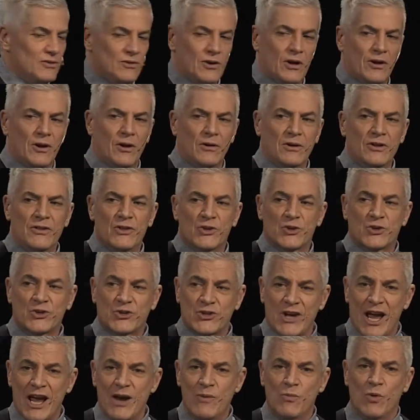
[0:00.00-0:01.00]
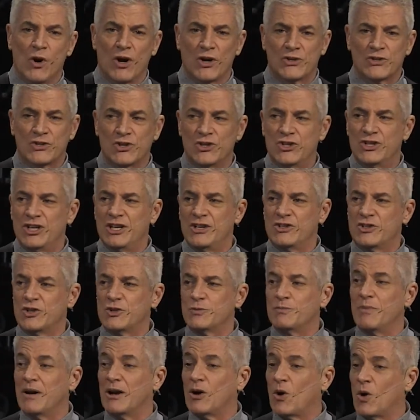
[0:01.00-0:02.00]
Not only the same works of
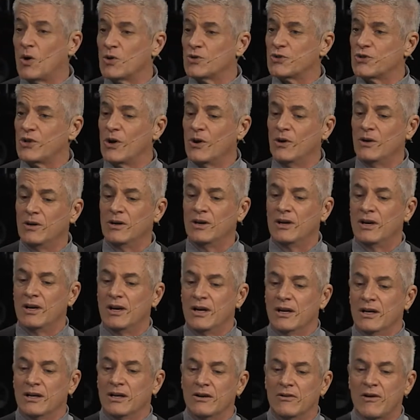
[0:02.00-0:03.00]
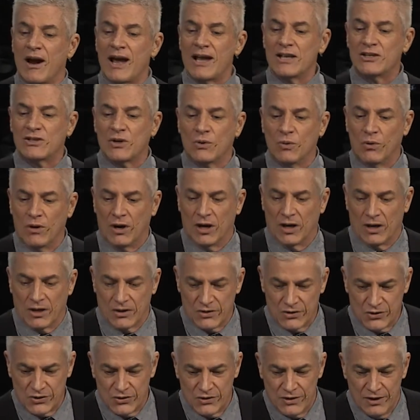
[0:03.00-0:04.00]
Jesus, but also greater
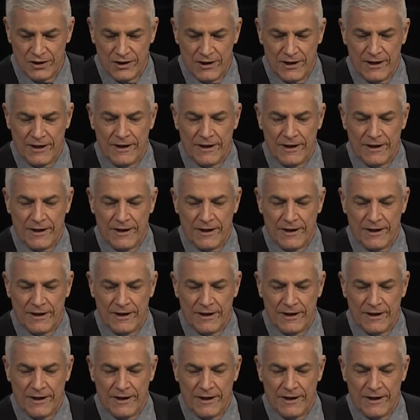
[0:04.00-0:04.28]
works.